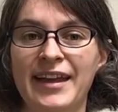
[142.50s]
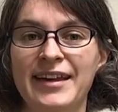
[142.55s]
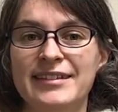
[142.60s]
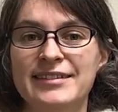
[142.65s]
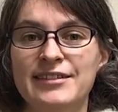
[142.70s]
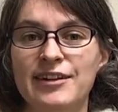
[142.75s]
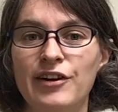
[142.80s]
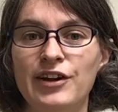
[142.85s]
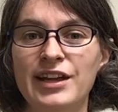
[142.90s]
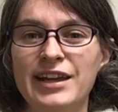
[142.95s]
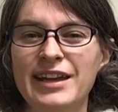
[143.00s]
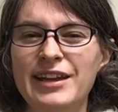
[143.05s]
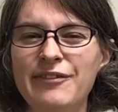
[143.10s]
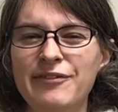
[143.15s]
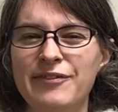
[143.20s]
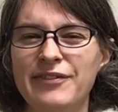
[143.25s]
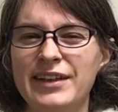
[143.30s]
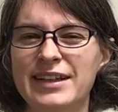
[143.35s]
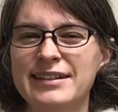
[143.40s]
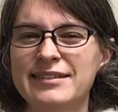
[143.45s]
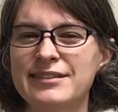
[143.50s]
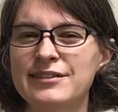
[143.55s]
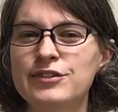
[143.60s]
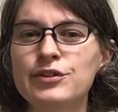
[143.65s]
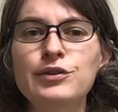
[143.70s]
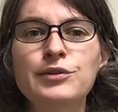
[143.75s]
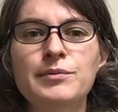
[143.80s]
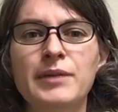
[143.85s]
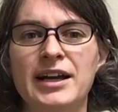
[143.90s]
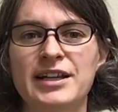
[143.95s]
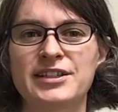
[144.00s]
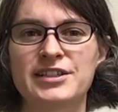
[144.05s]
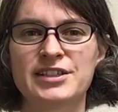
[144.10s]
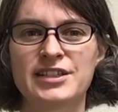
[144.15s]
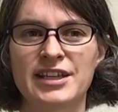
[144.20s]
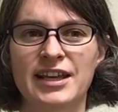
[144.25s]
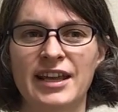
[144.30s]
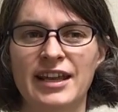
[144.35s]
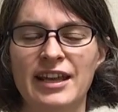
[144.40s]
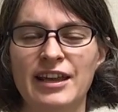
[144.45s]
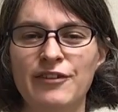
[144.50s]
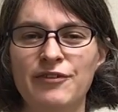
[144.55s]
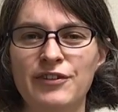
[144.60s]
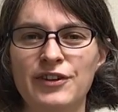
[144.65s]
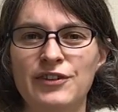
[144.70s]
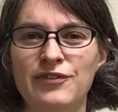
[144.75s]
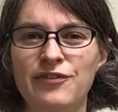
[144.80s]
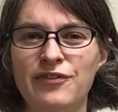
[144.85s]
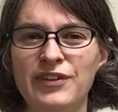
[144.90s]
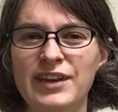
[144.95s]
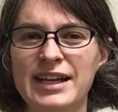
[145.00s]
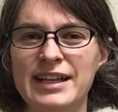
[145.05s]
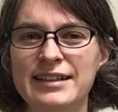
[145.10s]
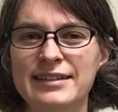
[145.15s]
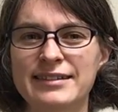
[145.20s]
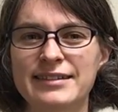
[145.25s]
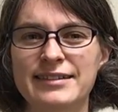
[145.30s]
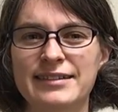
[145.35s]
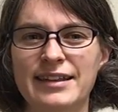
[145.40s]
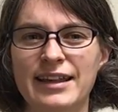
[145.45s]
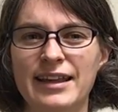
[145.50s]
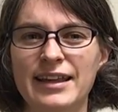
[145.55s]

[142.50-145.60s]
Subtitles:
So if it's too much, if it feels